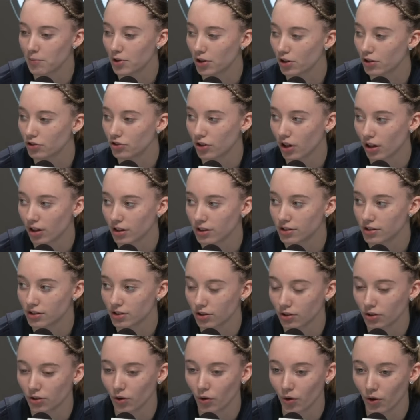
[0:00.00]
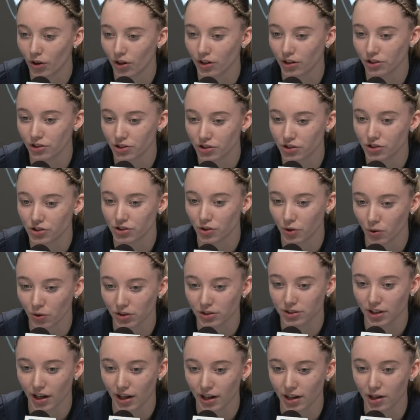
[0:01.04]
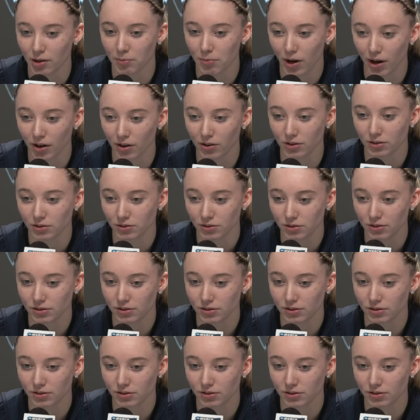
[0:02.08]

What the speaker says: your adrenaline's still going. You're just so excited about